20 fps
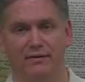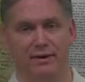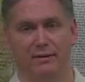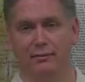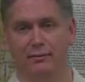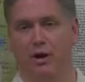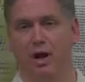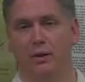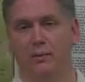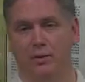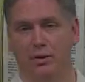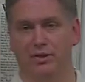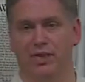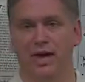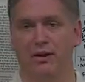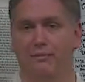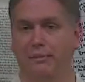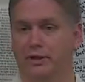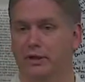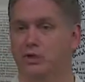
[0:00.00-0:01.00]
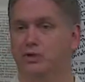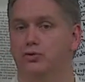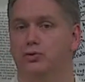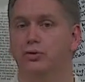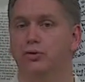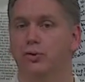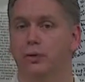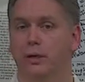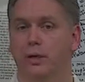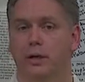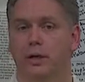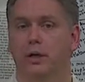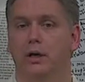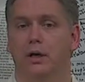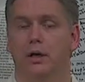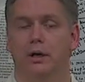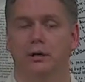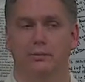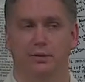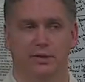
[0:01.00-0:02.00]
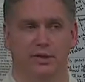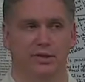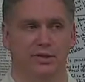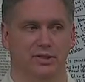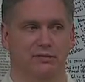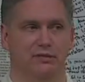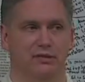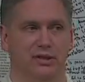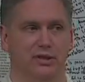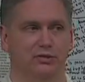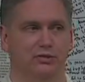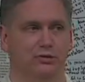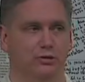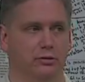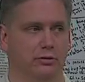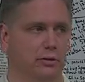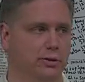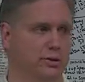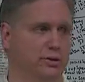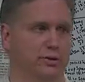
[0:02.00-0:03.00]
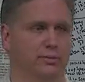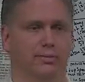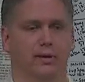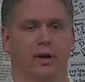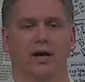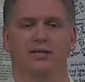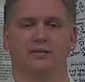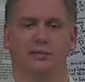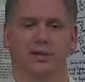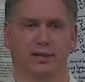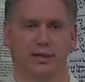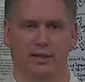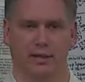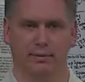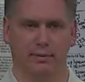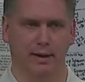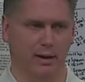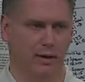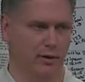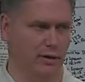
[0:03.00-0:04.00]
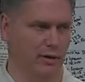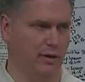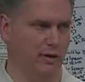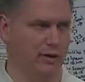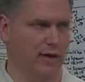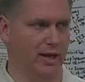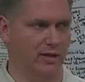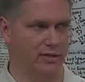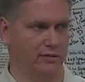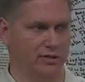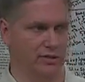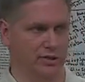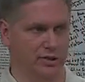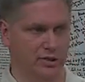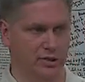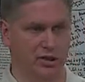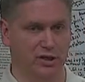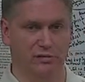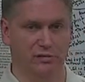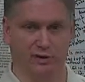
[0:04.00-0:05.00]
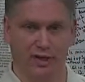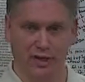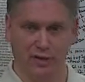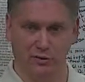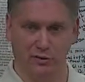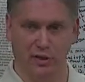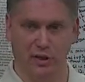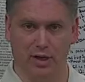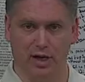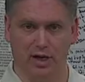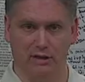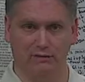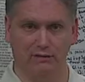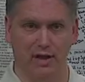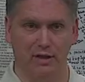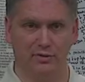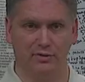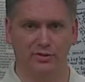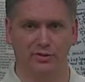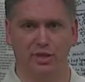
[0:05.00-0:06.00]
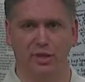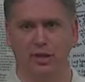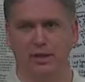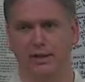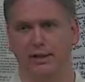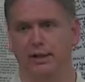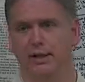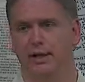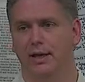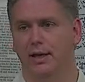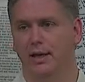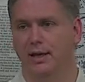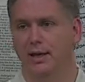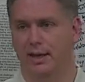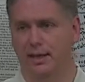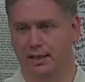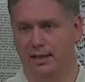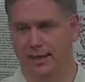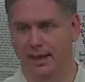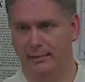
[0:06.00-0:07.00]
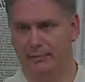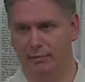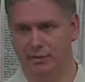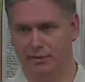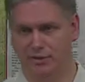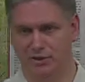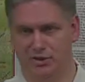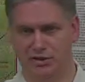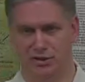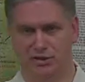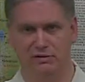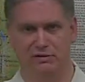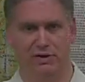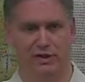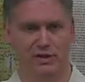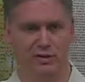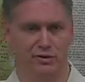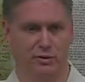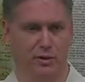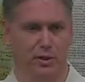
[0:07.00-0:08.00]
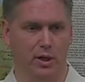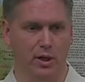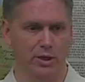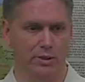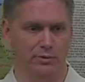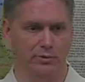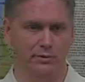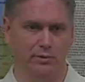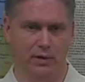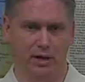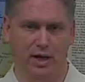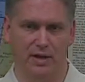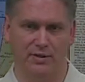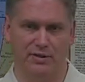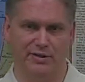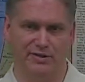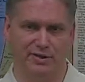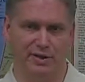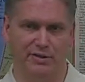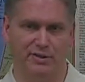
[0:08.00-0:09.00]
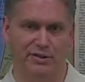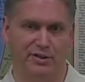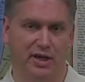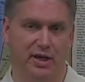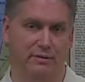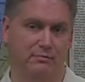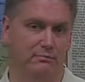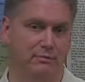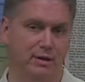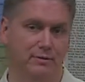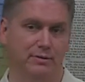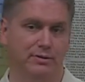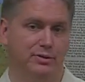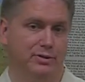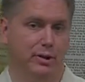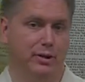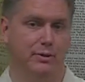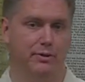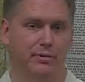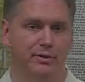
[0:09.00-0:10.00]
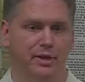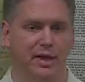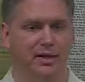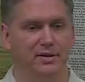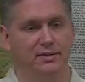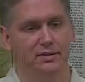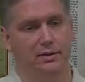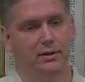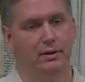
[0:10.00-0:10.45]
problem with that being true because if it is true, it wouldn't surprise me that Michael the Archangel is the chief angel on God the Father's side and Gabriel's the chief angel on God the Son's side. Maybe so. Yes.